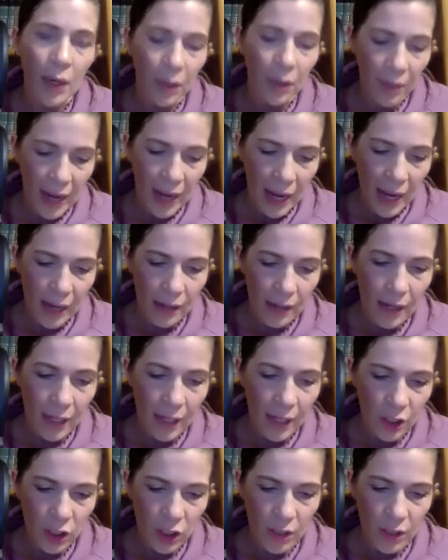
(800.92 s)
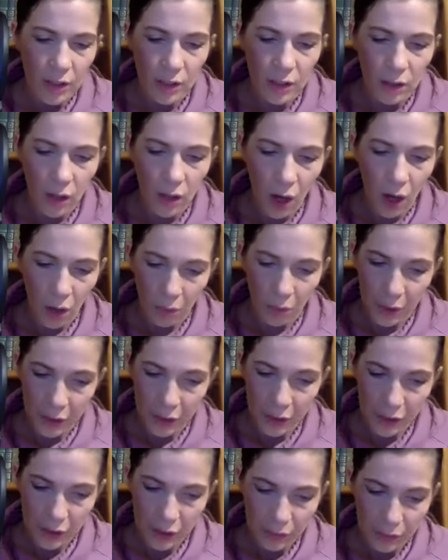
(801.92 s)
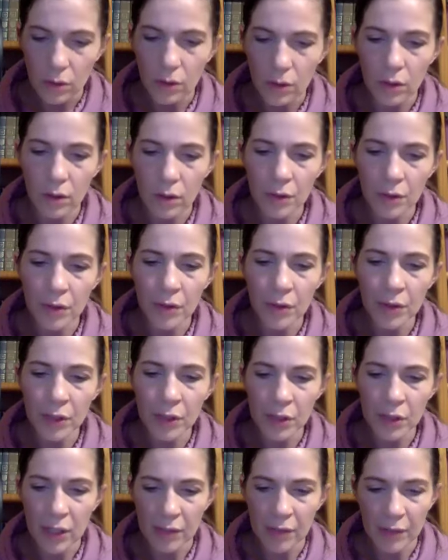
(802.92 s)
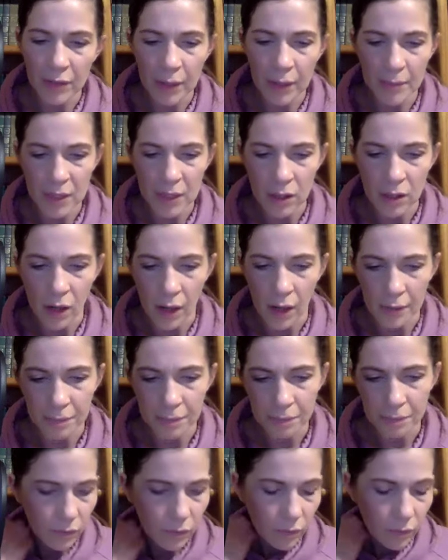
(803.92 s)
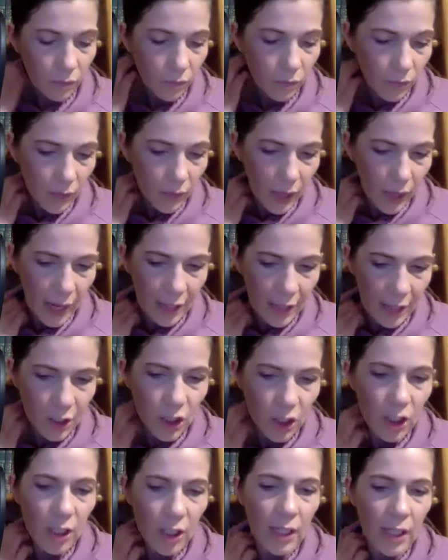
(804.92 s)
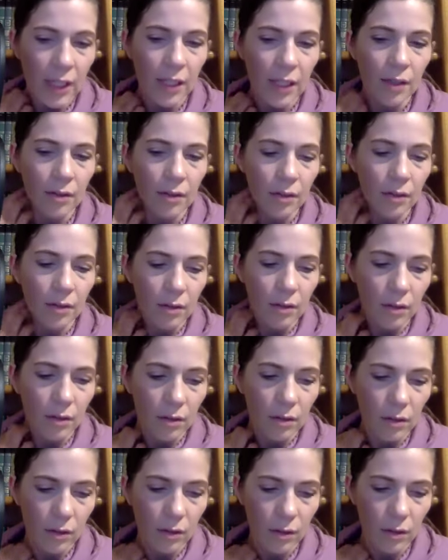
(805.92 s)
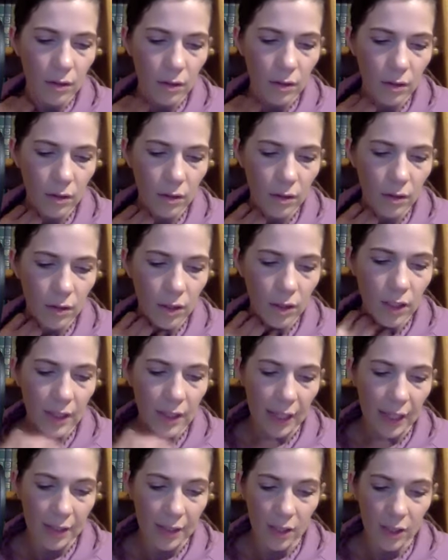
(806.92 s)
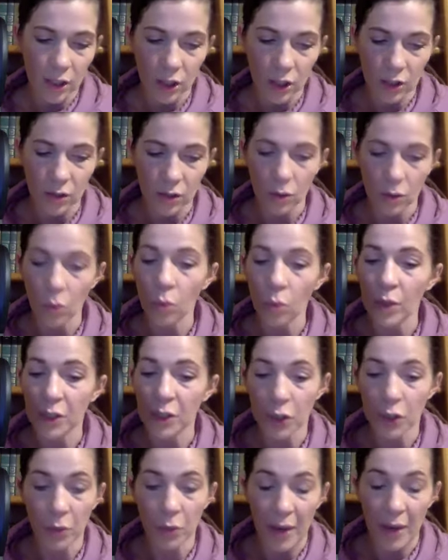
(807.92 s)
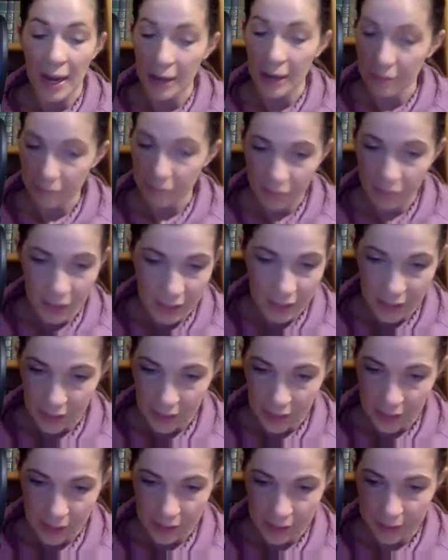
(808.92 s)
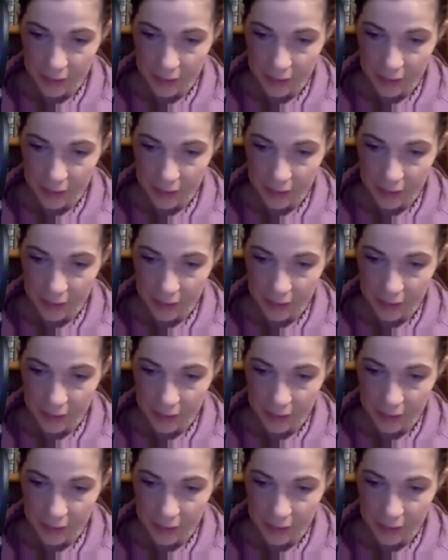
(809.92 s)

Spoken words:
away, it just got worse. New Year's Eve comes along and she decides to just wish away the dizziness.